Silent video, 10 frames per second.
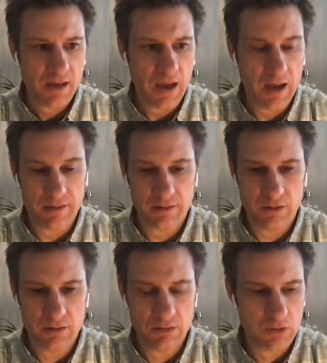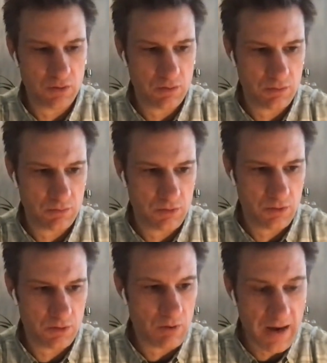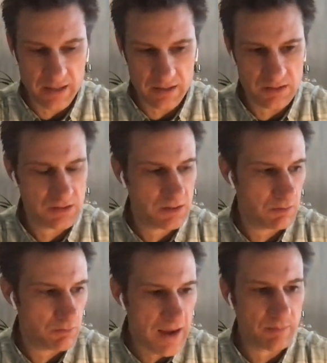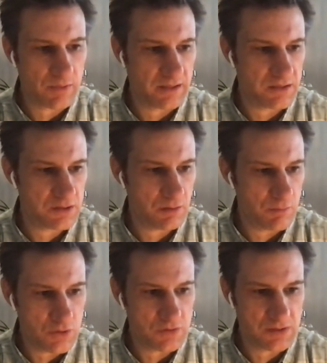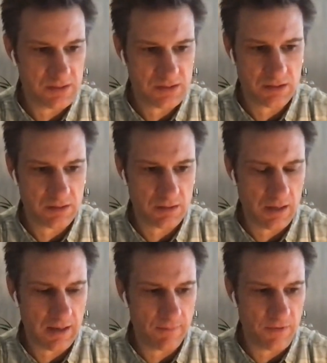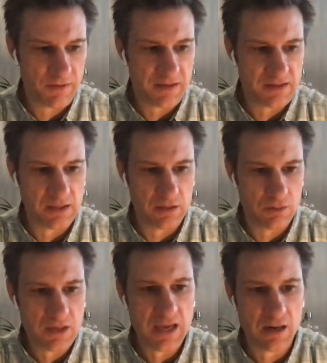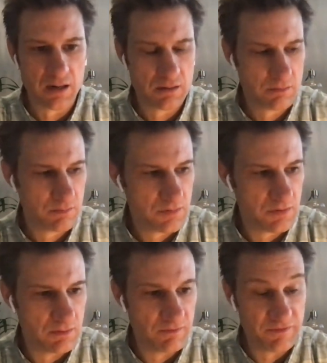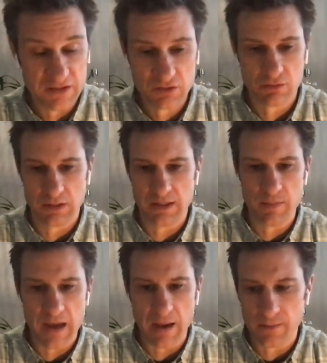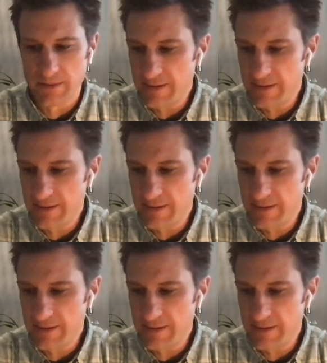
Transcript: On your writings, your ramblings, your muses, the things that you care viscerally about.